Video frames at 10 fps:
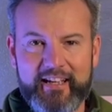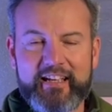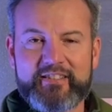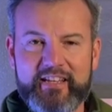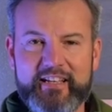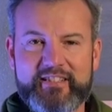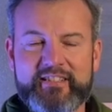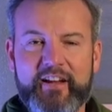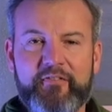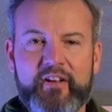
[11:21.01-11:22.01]
See, it's
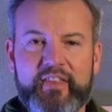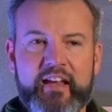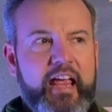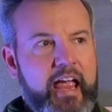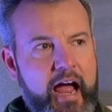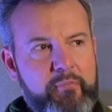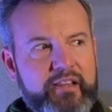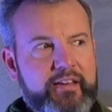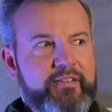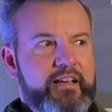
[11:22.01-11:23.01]
different than, hey, I
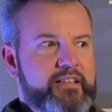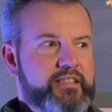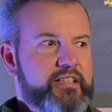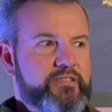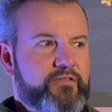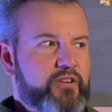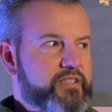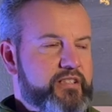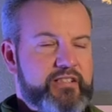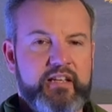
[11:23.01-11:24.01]
believe he exists
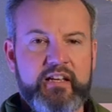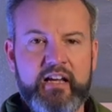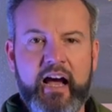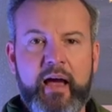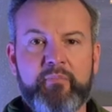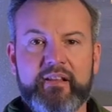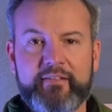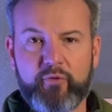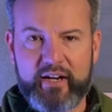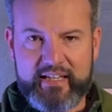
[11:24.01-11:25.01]
versus uh, I
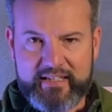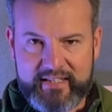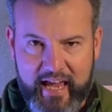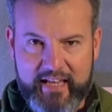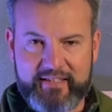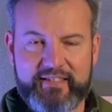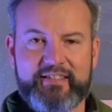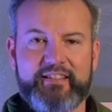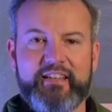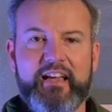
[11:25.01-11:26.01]
believe what he says.
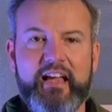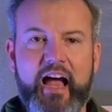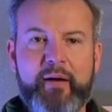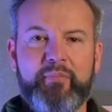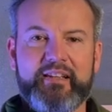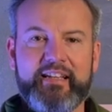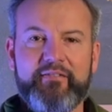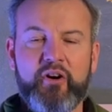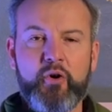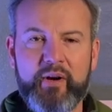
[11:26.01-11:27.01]
I
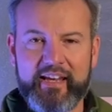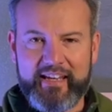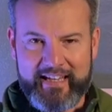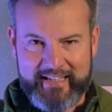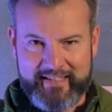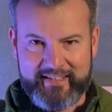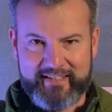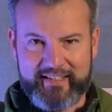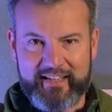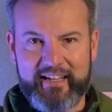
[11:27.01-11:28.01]
believe who he
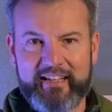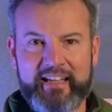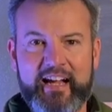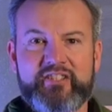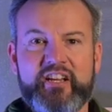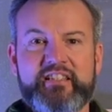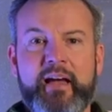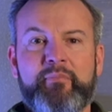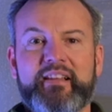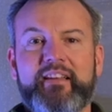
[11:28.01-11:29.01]
is, not just
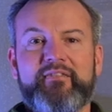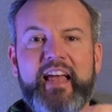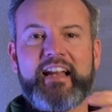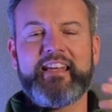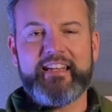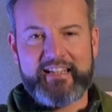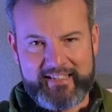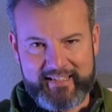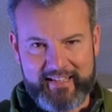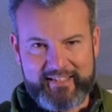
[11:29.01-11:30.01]
I believe that he
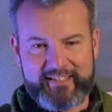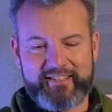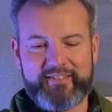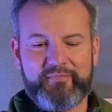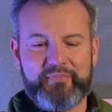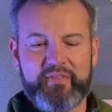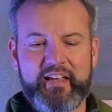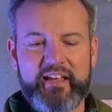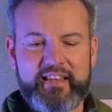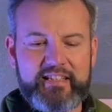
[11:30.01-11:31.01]
exists.
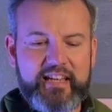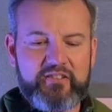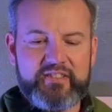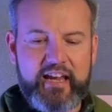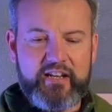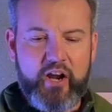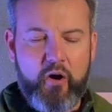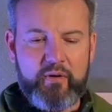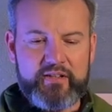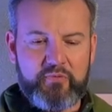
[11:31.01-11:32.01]
That's how Satan
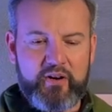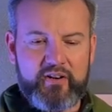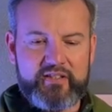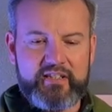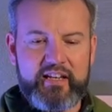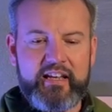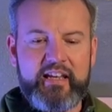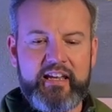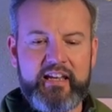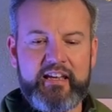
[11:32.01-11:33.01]
always works.
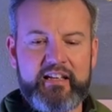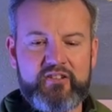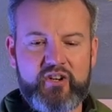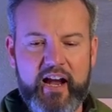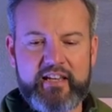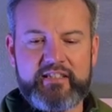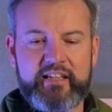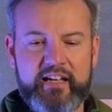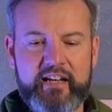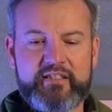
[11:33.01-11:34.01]
He tries to
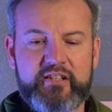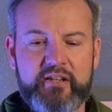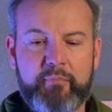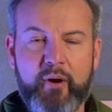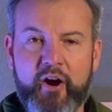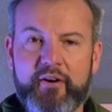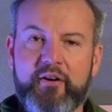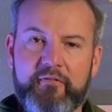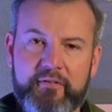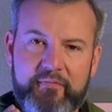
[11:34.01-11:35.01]
get us to depart
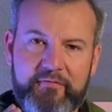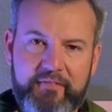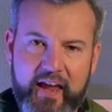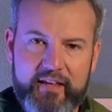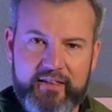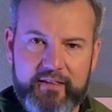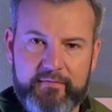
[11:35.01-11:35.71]
from faith.